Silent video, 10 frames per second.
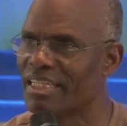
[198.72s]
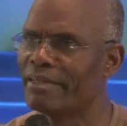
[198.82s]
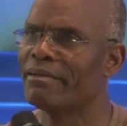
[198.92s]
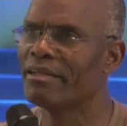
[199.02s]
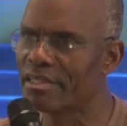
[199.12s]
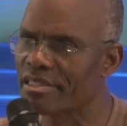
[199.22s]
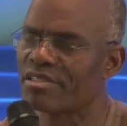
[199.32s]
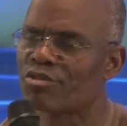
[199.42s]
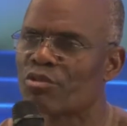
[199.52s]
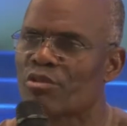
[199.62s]
He
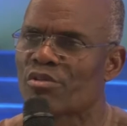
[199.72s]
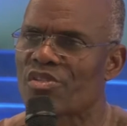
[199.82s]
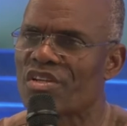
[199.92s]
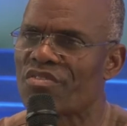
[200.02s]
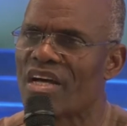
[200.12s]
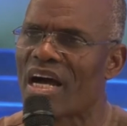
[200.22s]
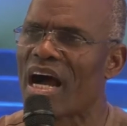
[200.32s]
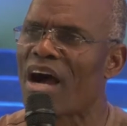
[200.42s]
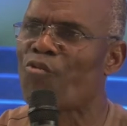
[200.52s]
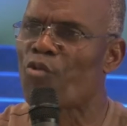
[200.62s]
listened to Joseph
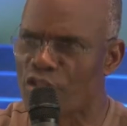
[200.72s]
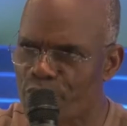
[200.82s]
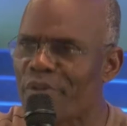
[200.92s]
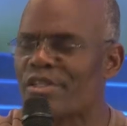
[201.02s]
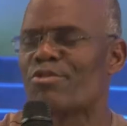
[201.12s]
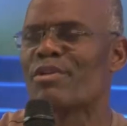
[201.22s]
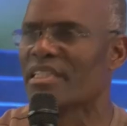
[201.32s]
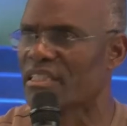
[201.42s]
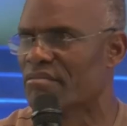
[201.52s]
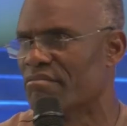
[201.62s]
and was
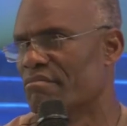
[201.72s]
persuaded.